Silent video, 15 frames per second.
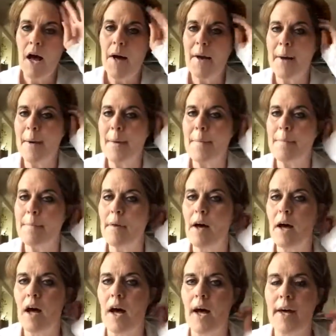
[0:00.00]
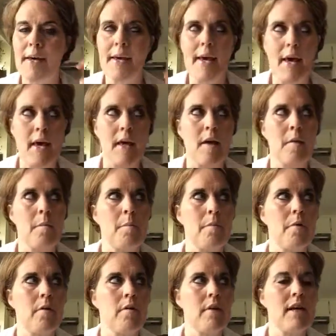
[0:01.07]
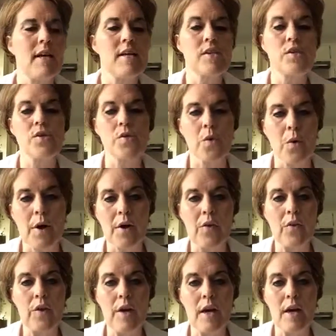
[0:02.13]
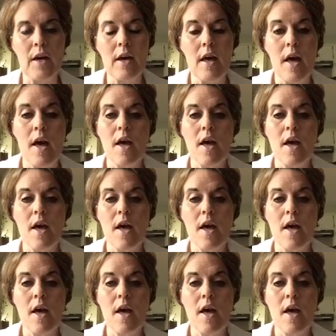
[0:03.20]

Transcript: I am historically